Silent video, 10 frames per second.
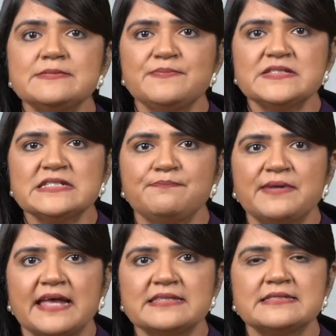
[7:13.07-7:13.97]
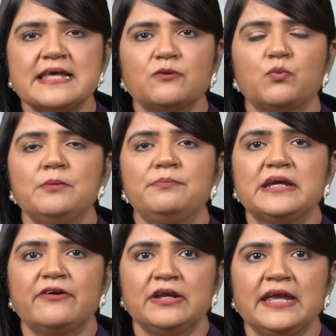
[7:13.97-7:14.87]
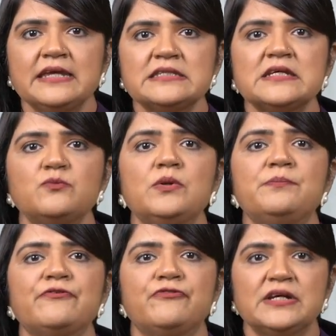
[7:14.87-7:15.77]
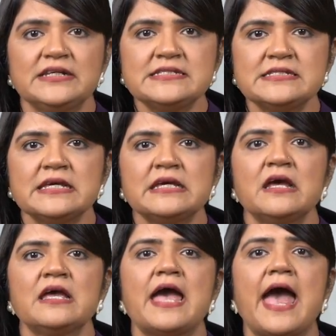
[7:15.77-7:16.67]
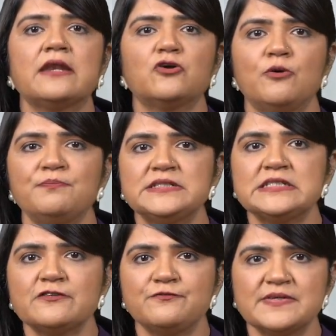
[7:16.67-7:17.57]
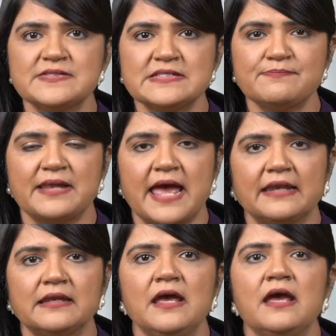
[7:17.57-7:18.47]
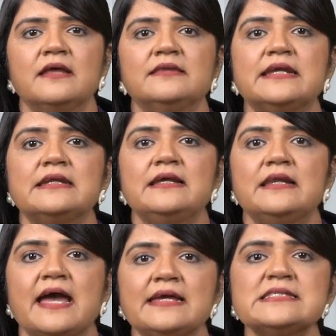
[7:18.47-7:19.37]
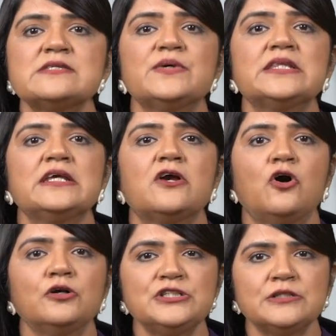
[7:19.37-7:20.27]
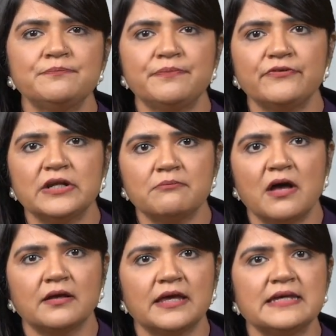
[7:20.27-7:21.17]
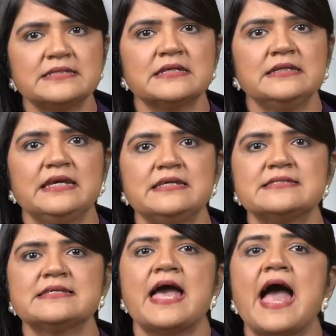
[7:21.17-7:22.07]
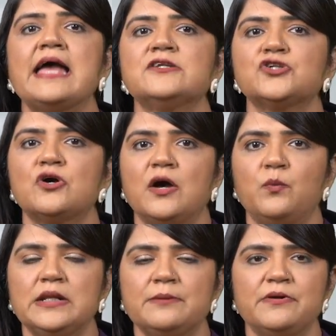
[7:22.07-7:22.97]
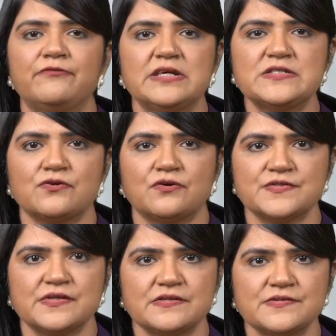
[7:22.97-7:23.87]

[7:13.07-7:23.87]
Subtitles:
business plans that will be created will be realistic and competitive business plan that aligns with the contemporary market needs and your available resources.